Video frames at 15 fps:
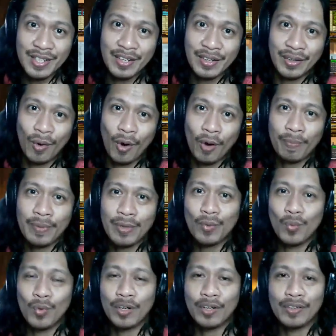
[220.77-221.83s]
an open
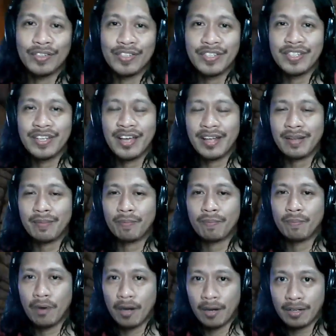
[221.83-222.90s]
world
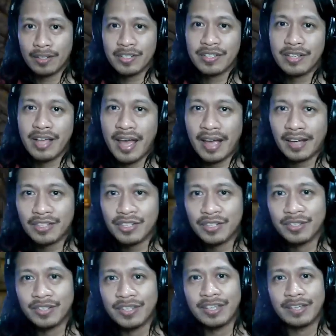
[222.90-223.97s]
sandbox
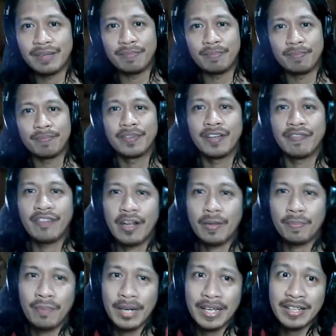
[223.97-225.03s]
action game
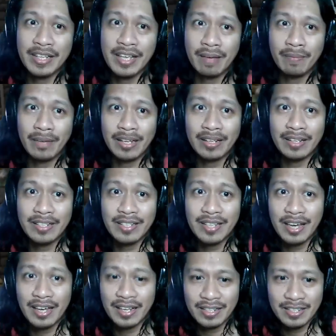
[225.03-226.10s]
developed by DMA
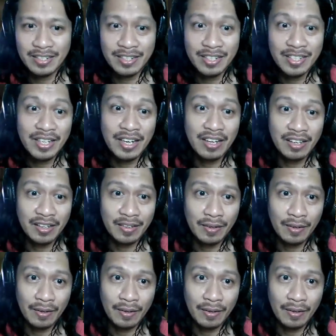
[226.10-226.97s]
Designs, just like